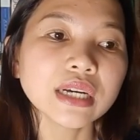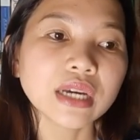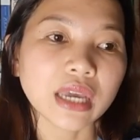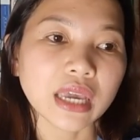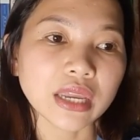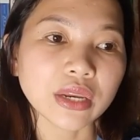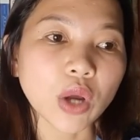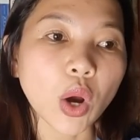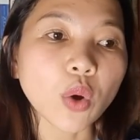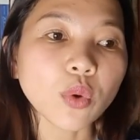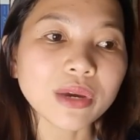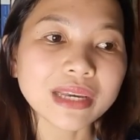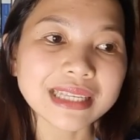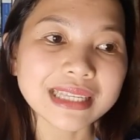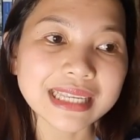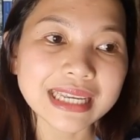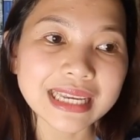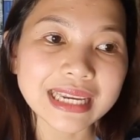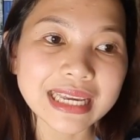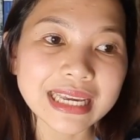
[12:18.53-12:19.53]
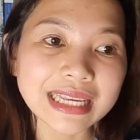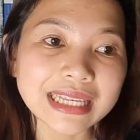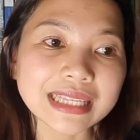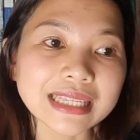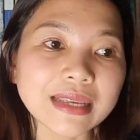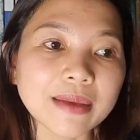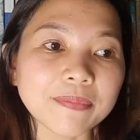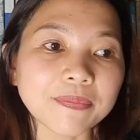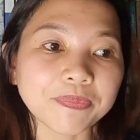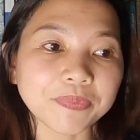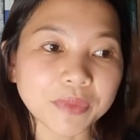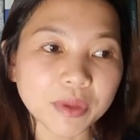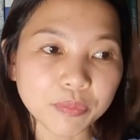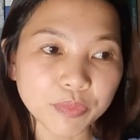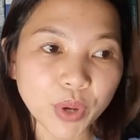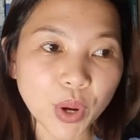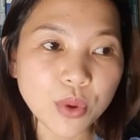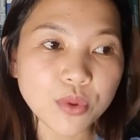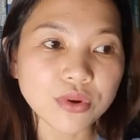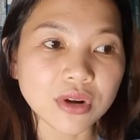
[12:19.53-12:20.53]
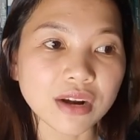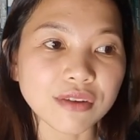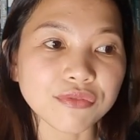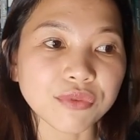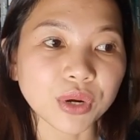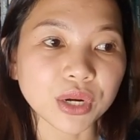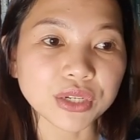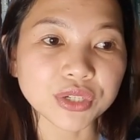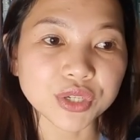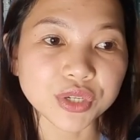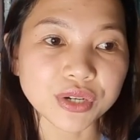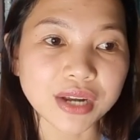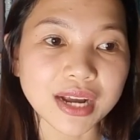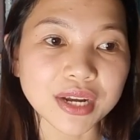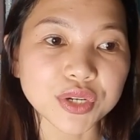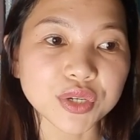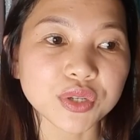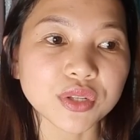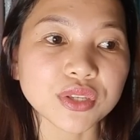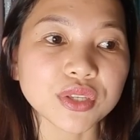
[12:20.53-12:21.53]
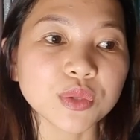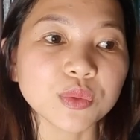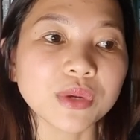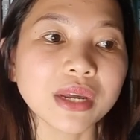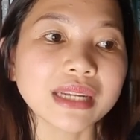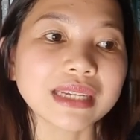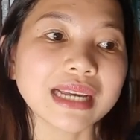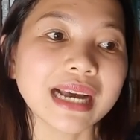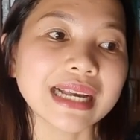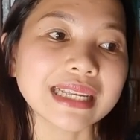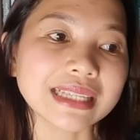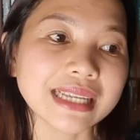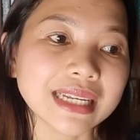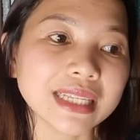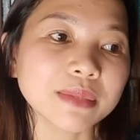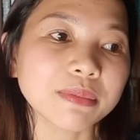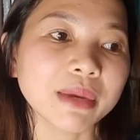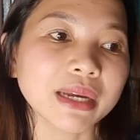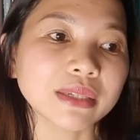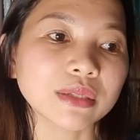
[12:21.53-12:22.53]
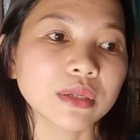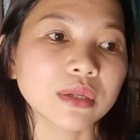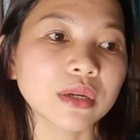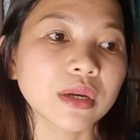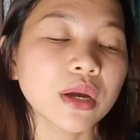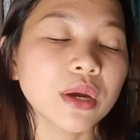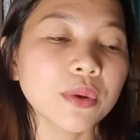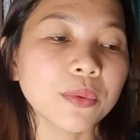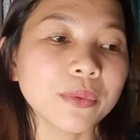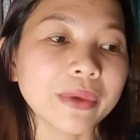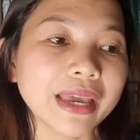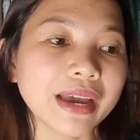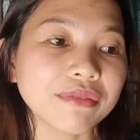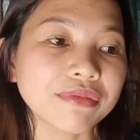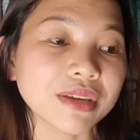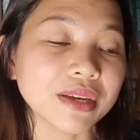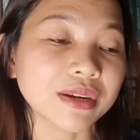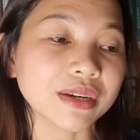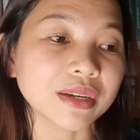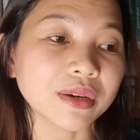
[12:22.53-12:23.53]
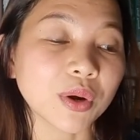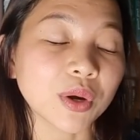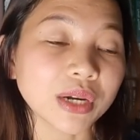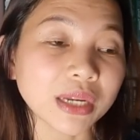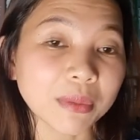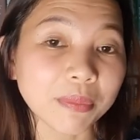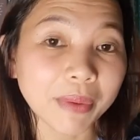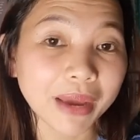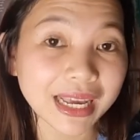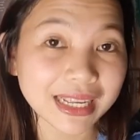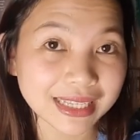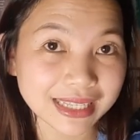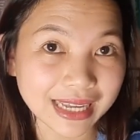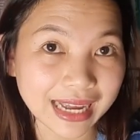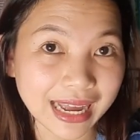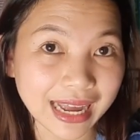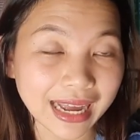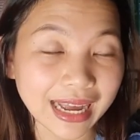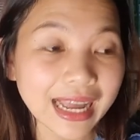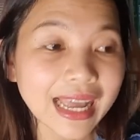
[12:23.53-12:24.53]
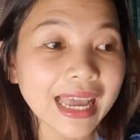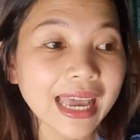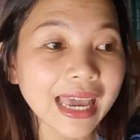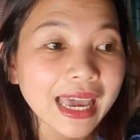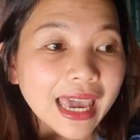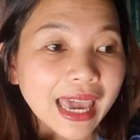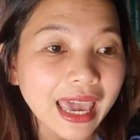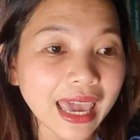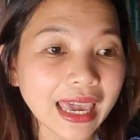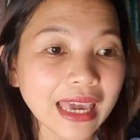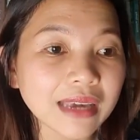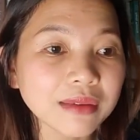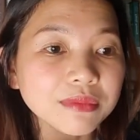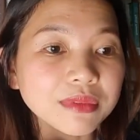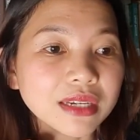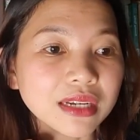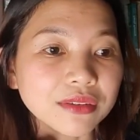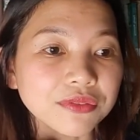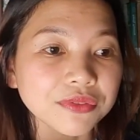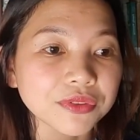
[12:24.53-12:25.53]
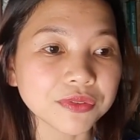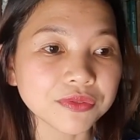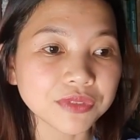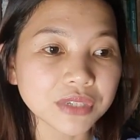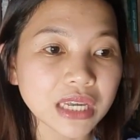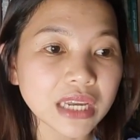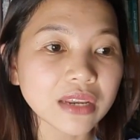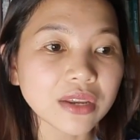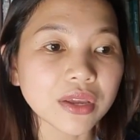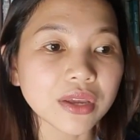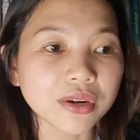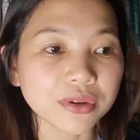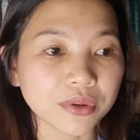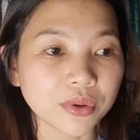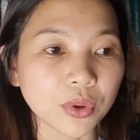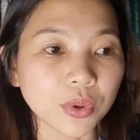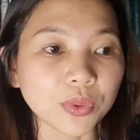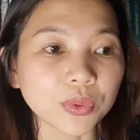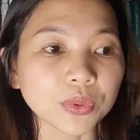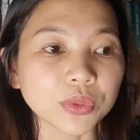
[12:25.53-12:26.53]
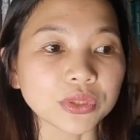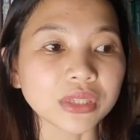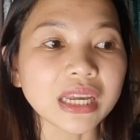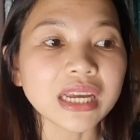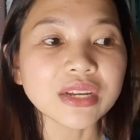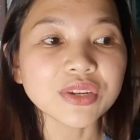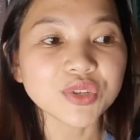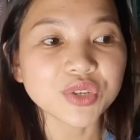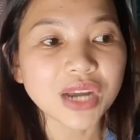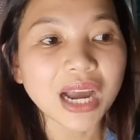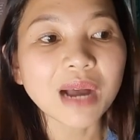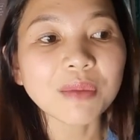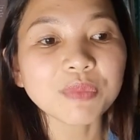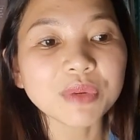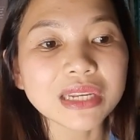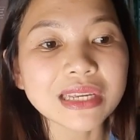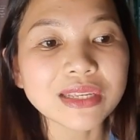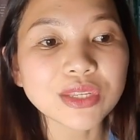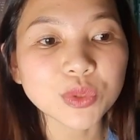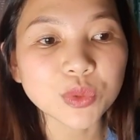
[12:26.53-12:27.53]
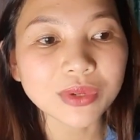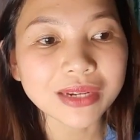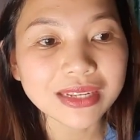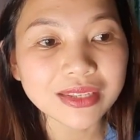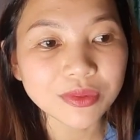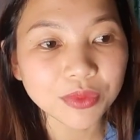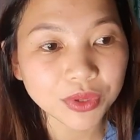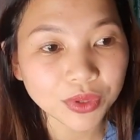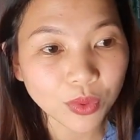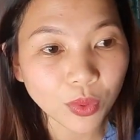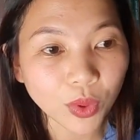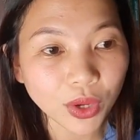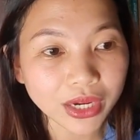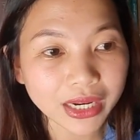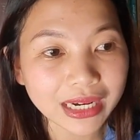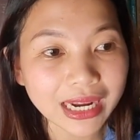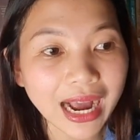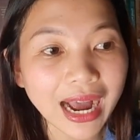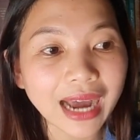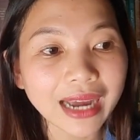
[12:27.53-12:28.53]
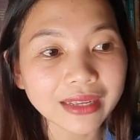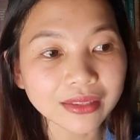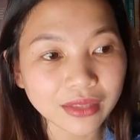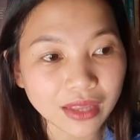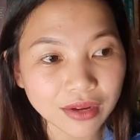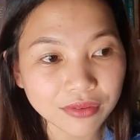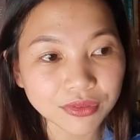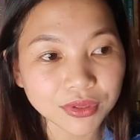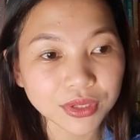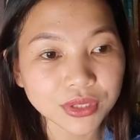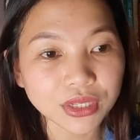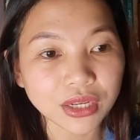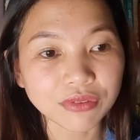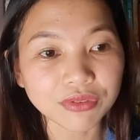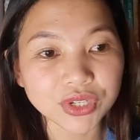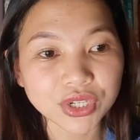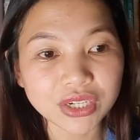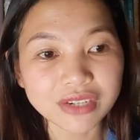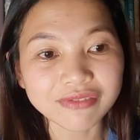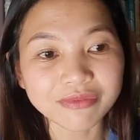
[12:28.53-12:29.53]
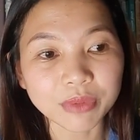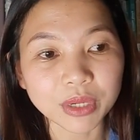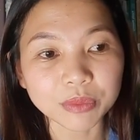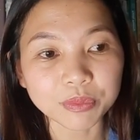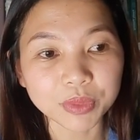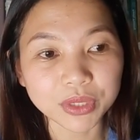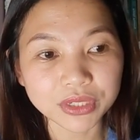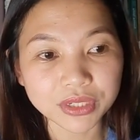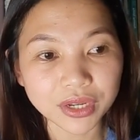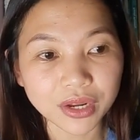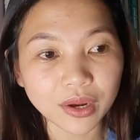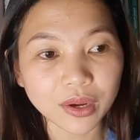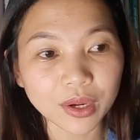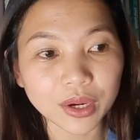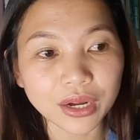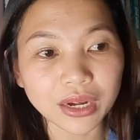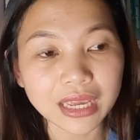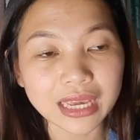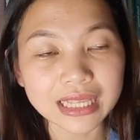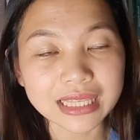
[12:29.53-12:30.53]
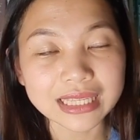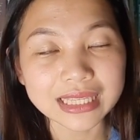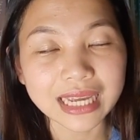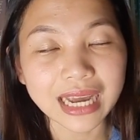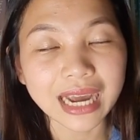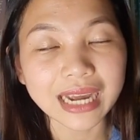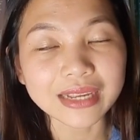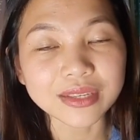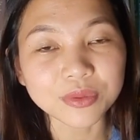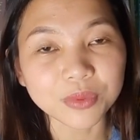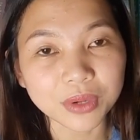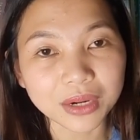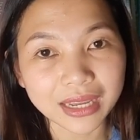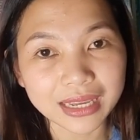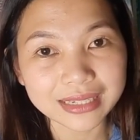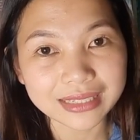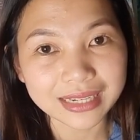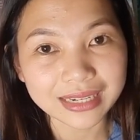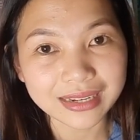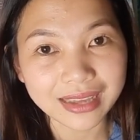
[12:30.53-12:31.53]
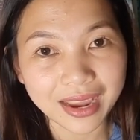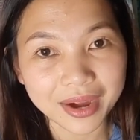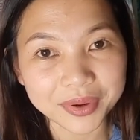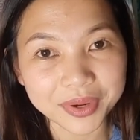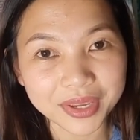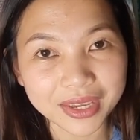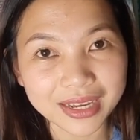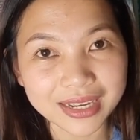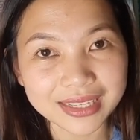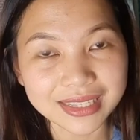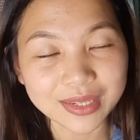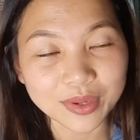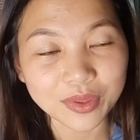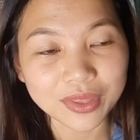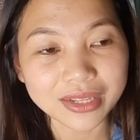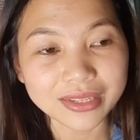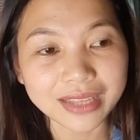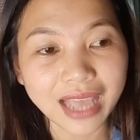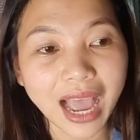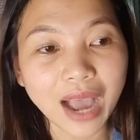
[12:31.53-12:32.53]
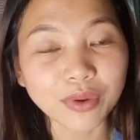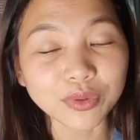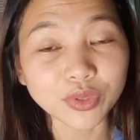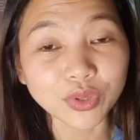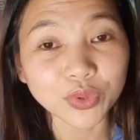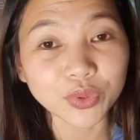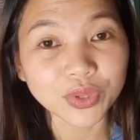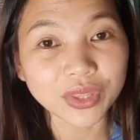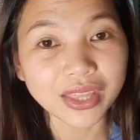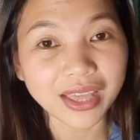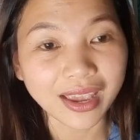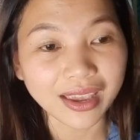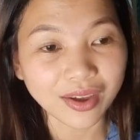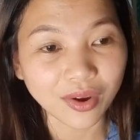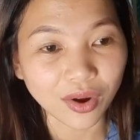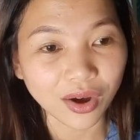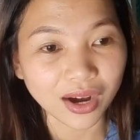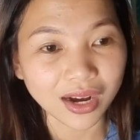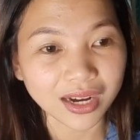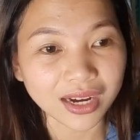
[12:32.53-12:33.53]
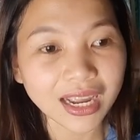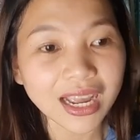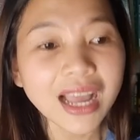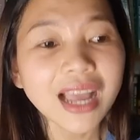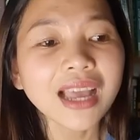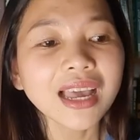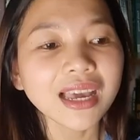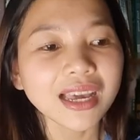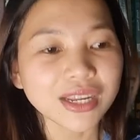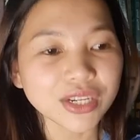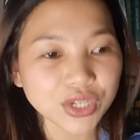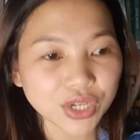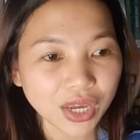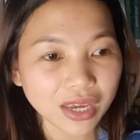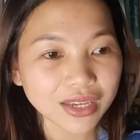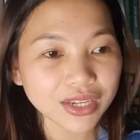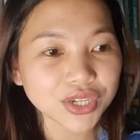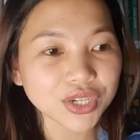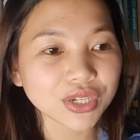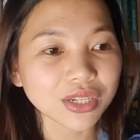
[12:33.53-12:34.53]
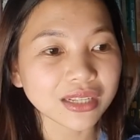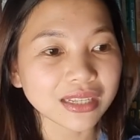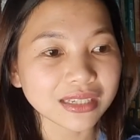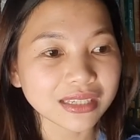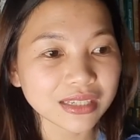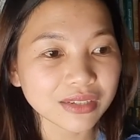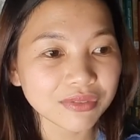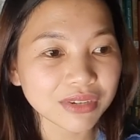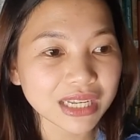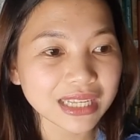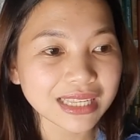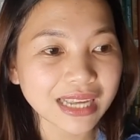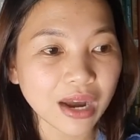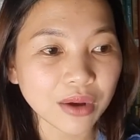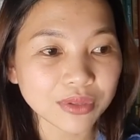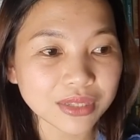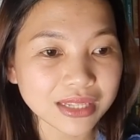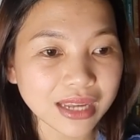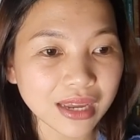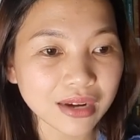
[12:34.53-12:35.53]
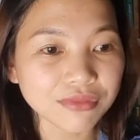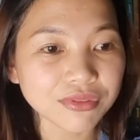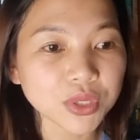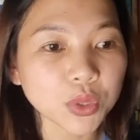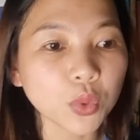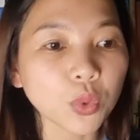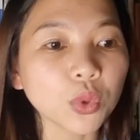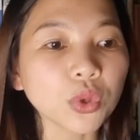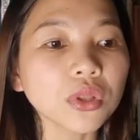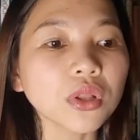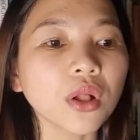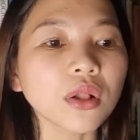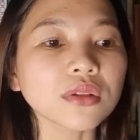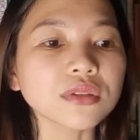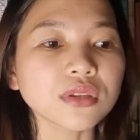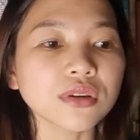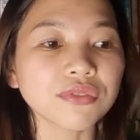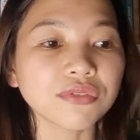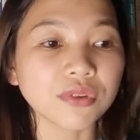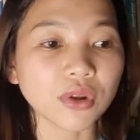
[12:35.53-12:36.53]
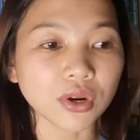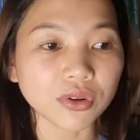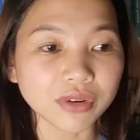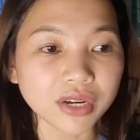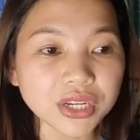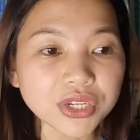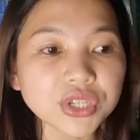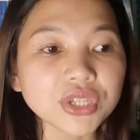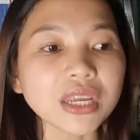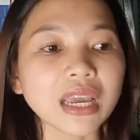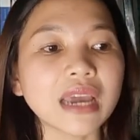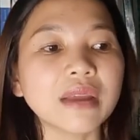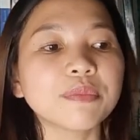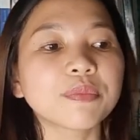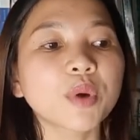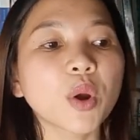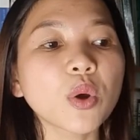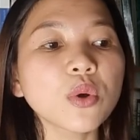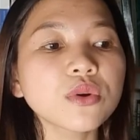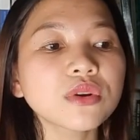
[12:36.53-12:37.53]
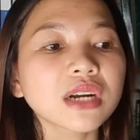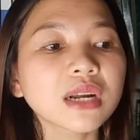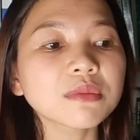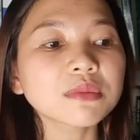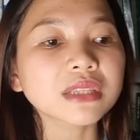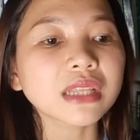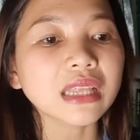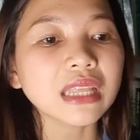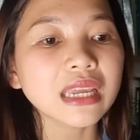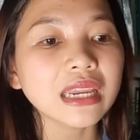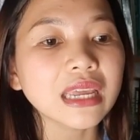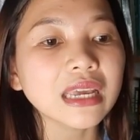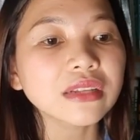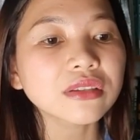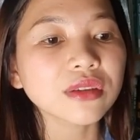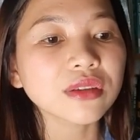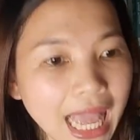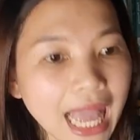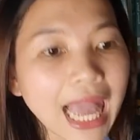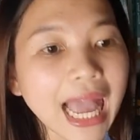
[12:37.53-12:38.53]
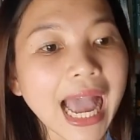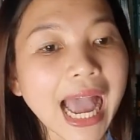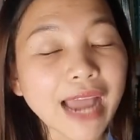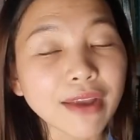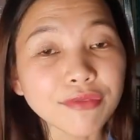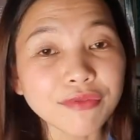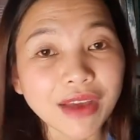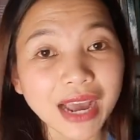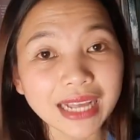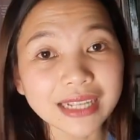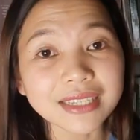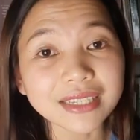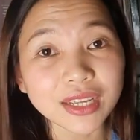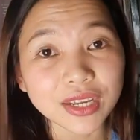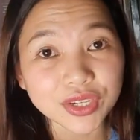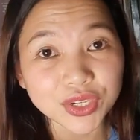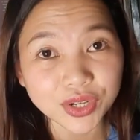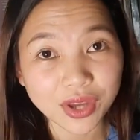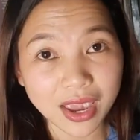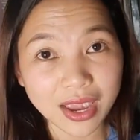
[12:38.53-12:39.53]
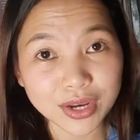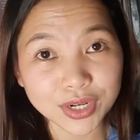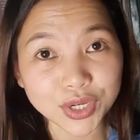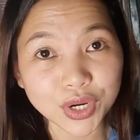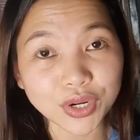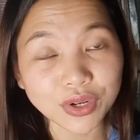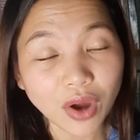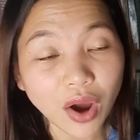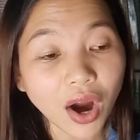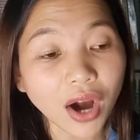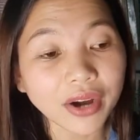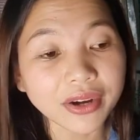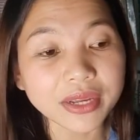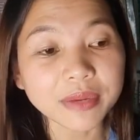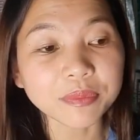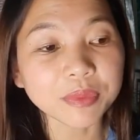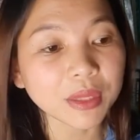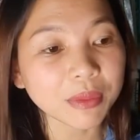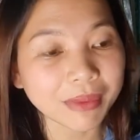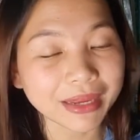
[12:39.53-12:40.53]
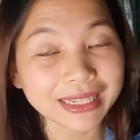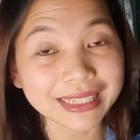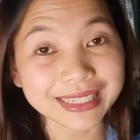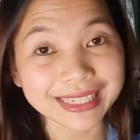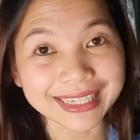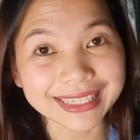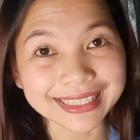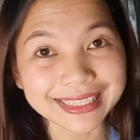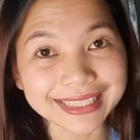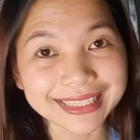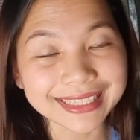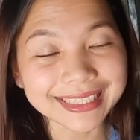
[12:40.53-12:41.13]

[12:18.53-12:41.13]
In OECD's Program for International Student Assessment, we have here, or the PESA, aimed at 15-year-old, Japanese students recorded high levels of achievement, particularly in science-related areas. So that's how good they are. Educational activities outside of school also flourished, and programs leading to advanced education are implemented.